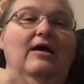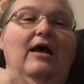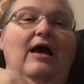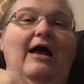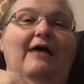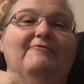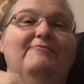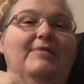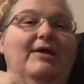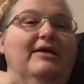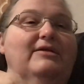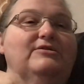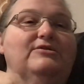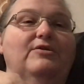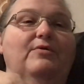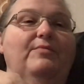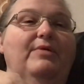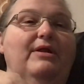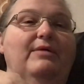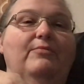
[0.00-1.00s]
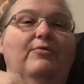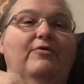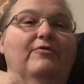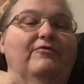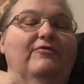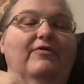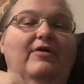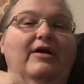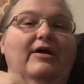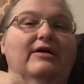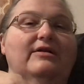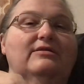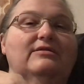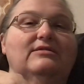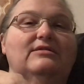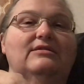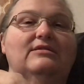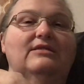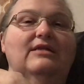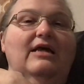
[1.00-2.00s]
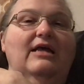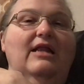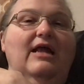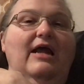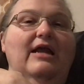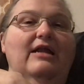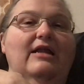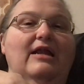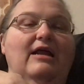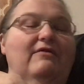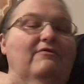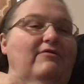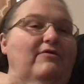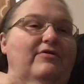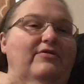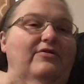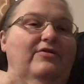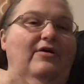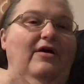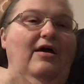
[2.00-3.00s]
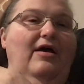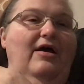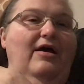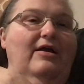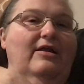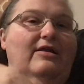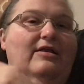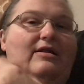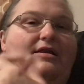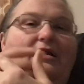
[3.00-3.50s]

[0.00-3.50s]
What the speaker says: I've made so many more friends that I never thought